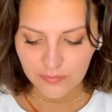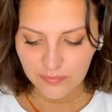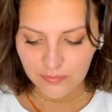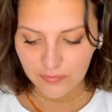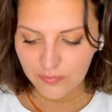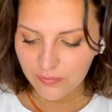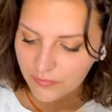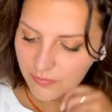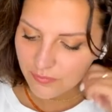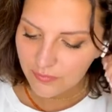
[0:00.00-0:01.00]

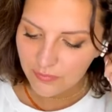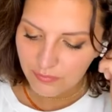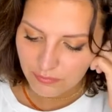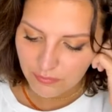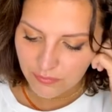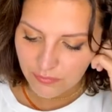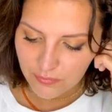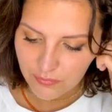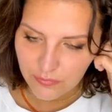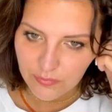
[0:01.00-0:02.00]

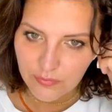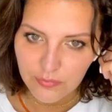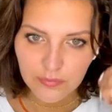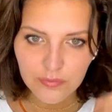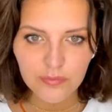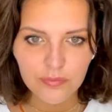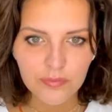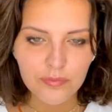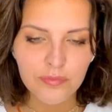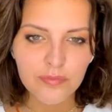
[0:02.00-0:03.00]

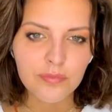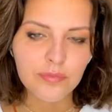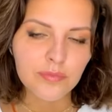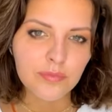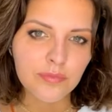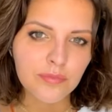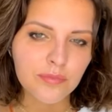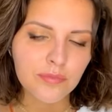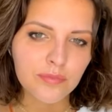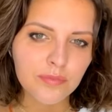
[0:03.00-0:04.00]

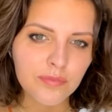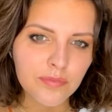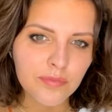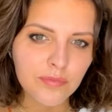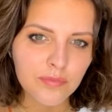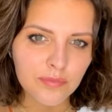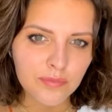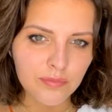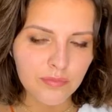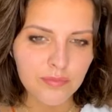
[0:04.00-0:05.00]

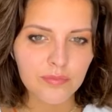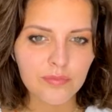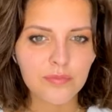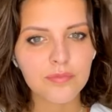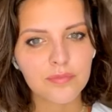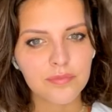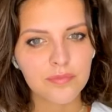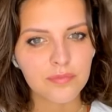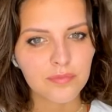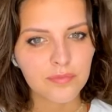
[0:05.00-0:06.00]

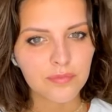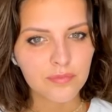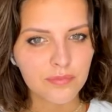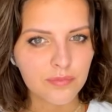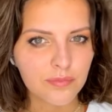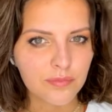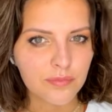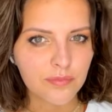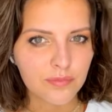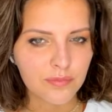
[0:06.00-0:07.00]

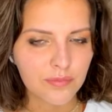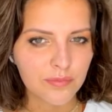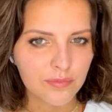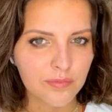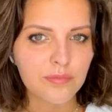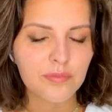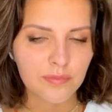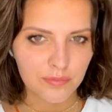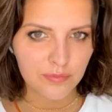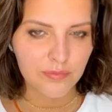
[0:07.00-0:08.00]
No words are spoken by the person on screen.